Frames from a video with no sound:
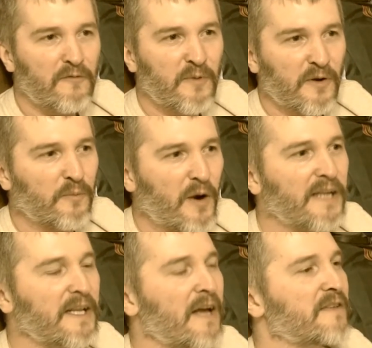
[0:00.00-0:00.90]
mental
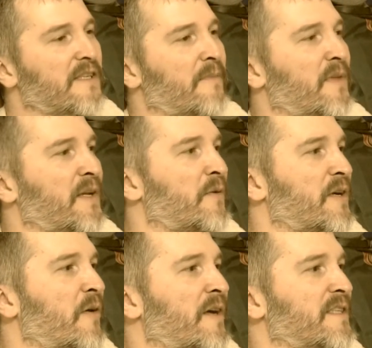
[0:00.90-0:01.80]
breakdown or something, you
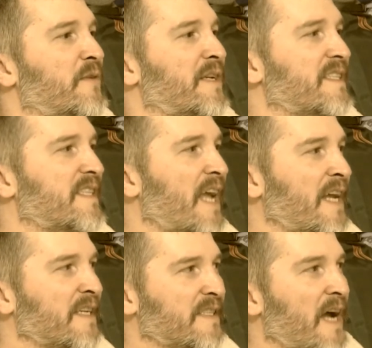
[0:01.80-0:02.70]
were going to an
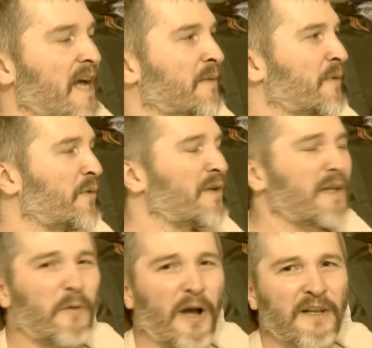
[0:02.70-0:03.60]
insane asylum. There
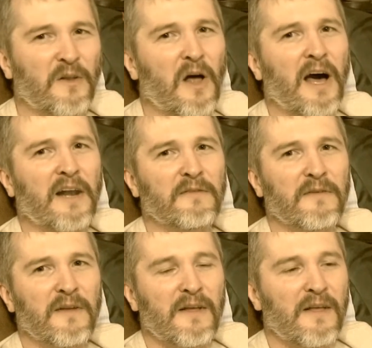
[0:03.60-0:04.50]
really wasn't a lot of
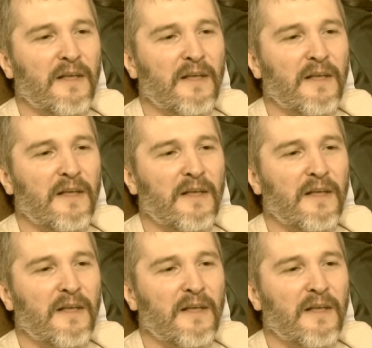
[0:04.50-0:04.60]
